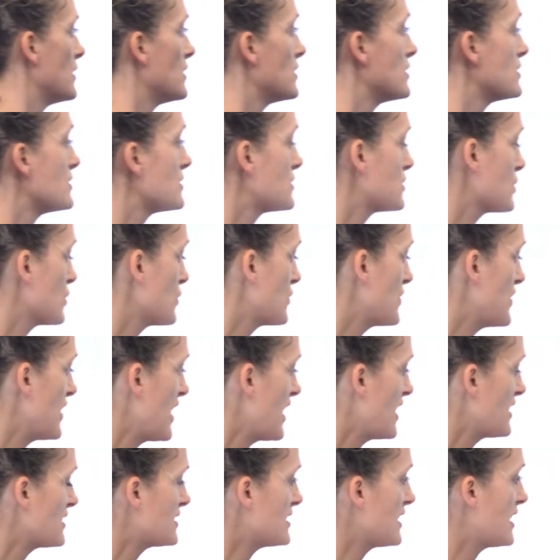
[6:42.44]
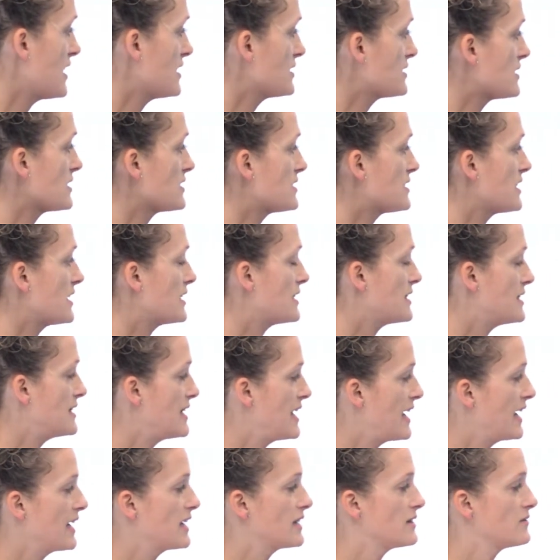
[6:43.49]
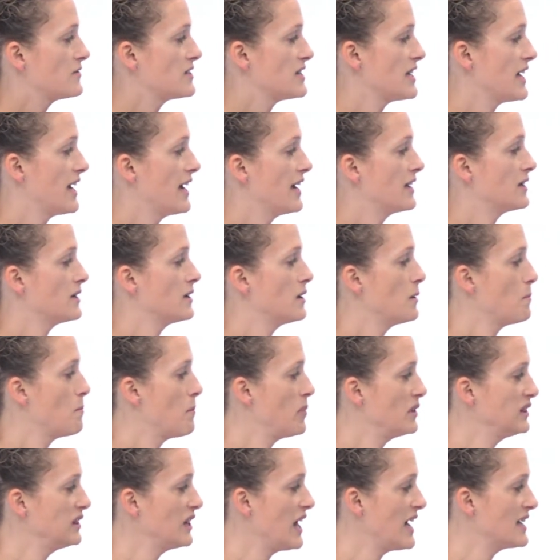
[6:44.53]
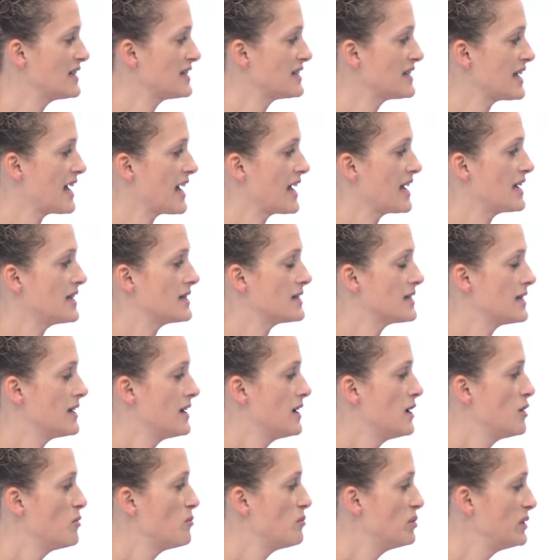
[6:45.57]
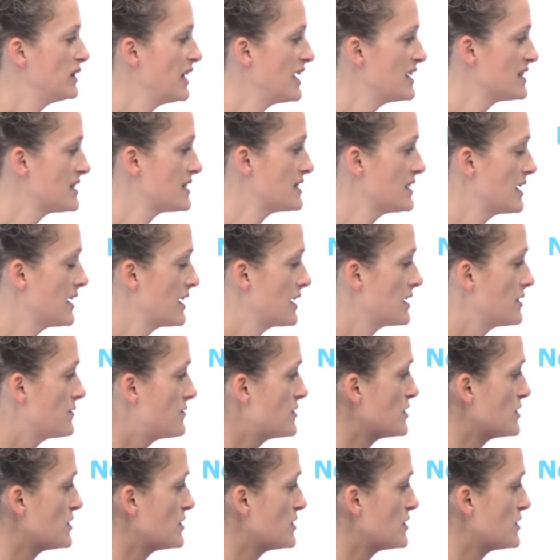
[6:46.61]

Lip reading: So that tells us that negative 10 plus 8 plus negative